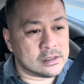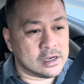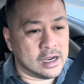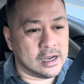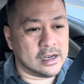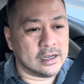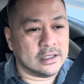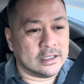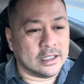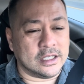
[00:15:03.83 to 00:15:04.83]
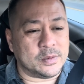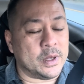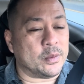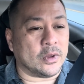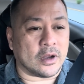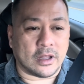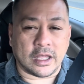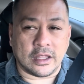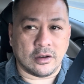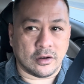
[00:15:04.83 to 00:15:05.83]
And these people are
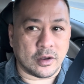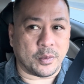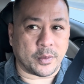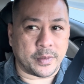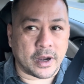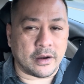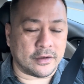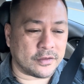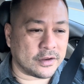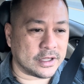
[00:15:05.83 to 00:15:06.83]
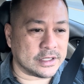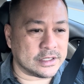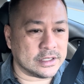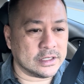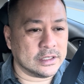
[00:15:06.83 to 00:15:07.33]
like, they're preparing for this.